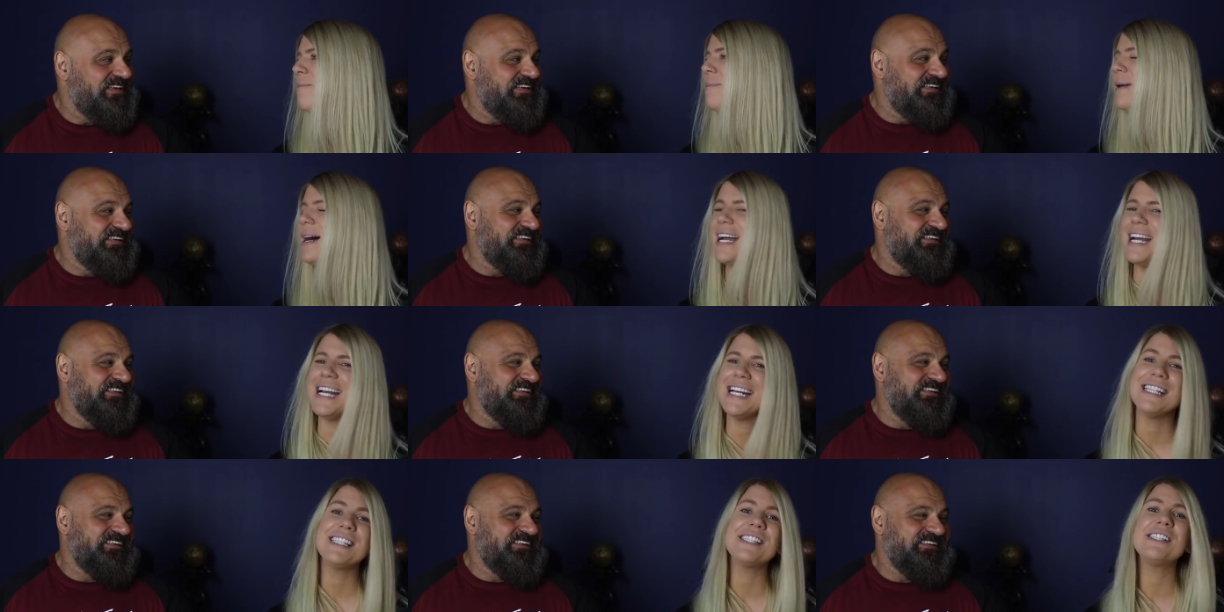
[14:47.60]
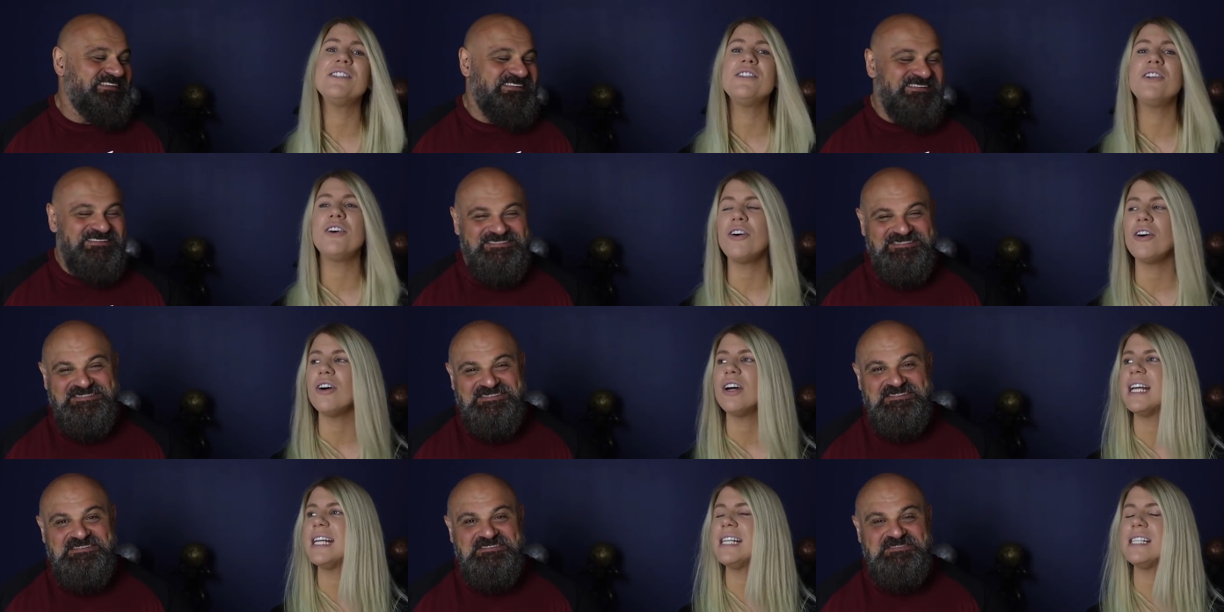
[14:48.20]
Speaker 1: but it's
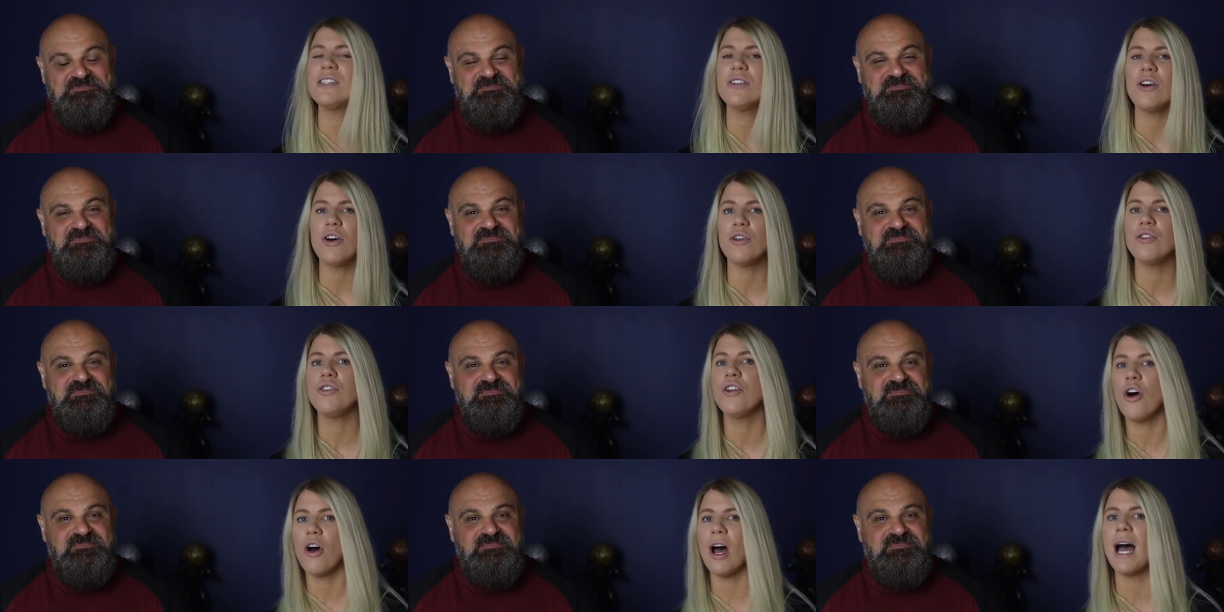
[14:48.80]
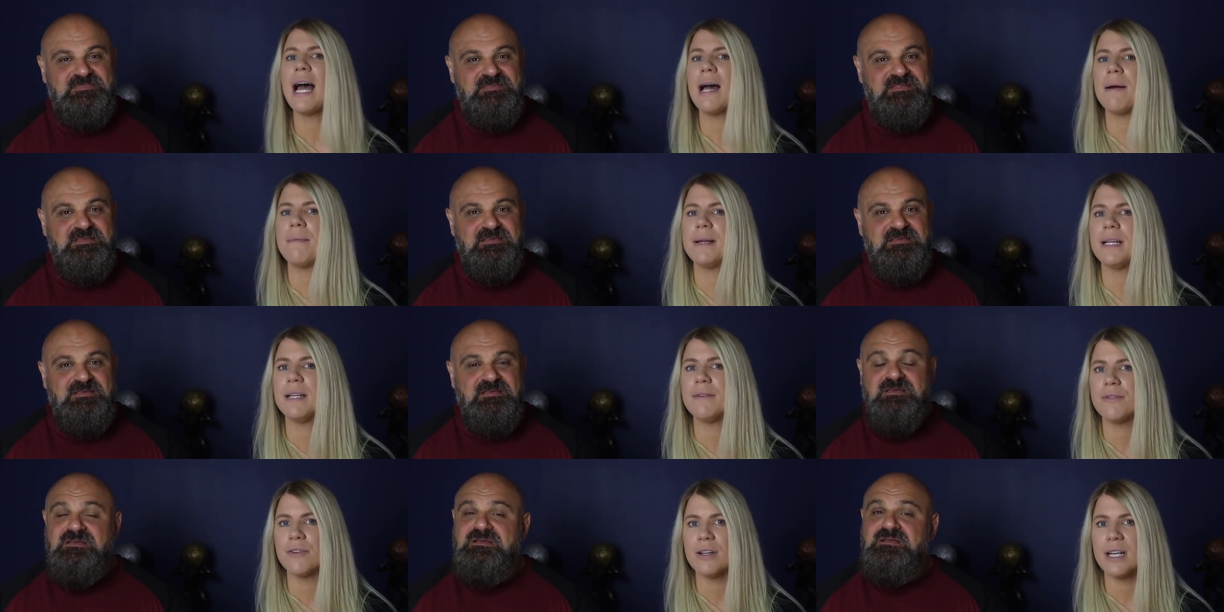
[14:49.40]
not. He's not not
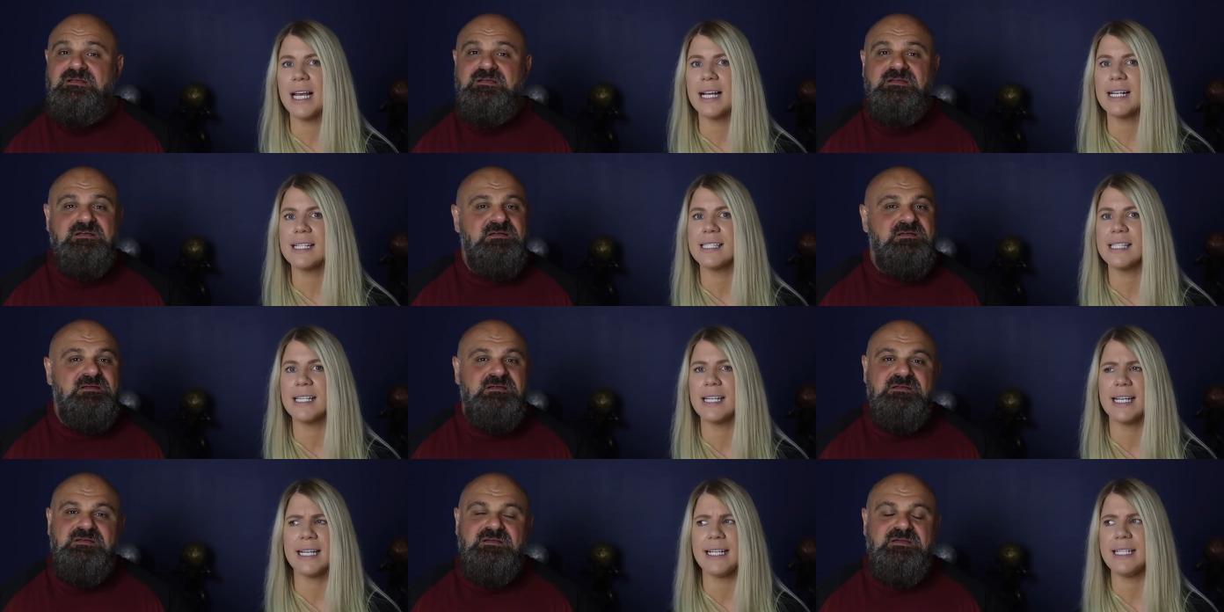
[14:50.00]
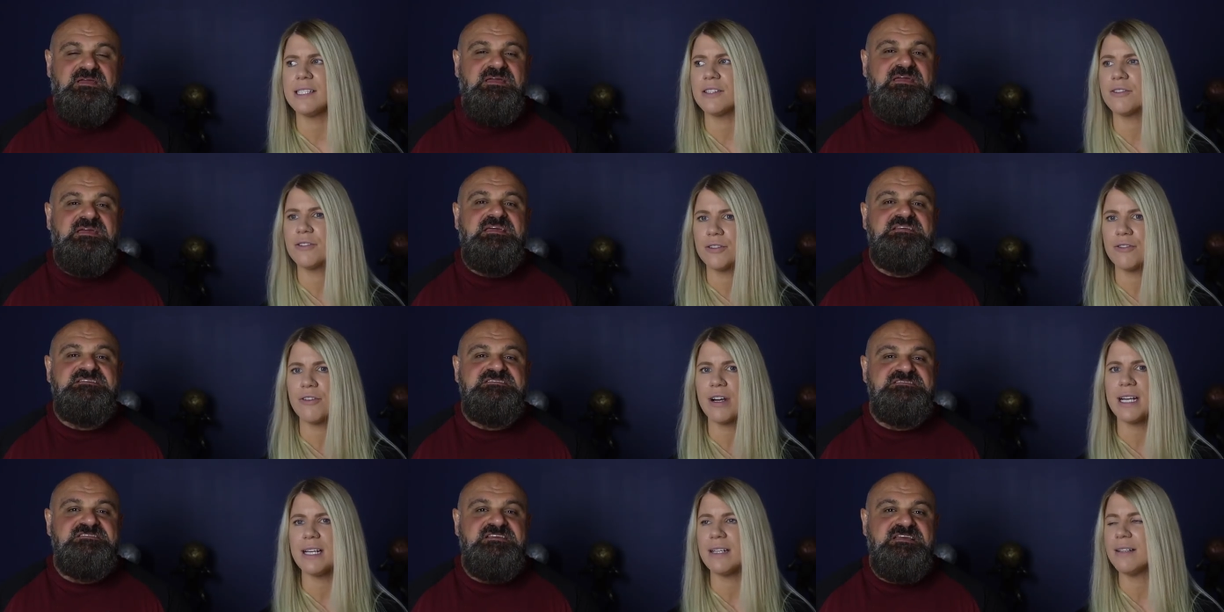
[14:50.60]
happy for Alexei. He's
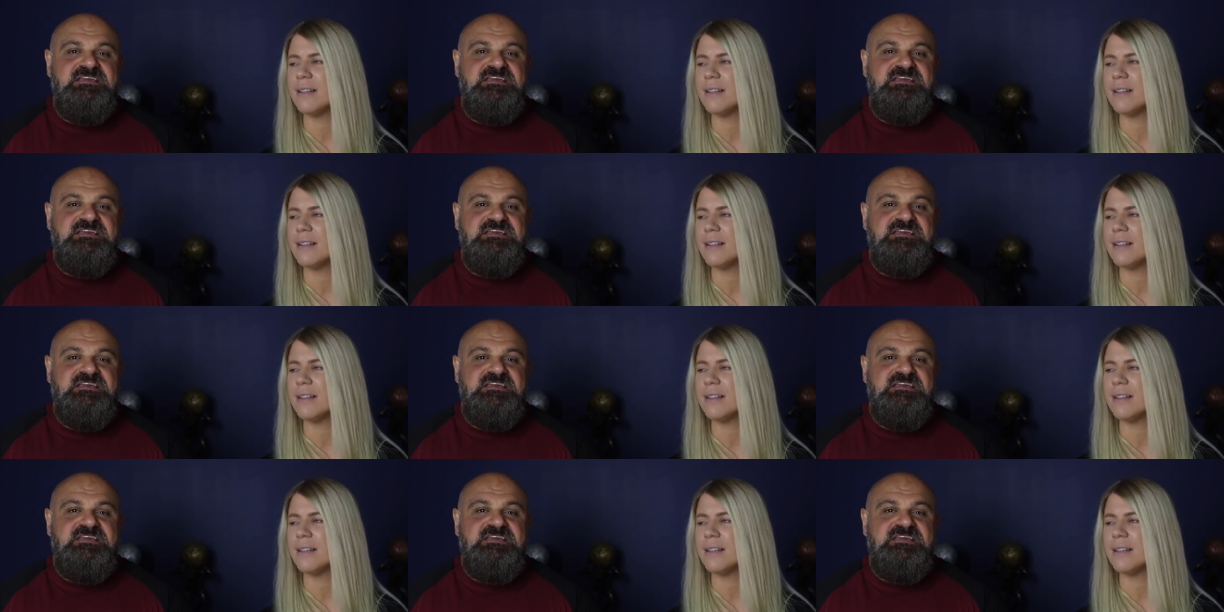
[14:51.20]
it's, great.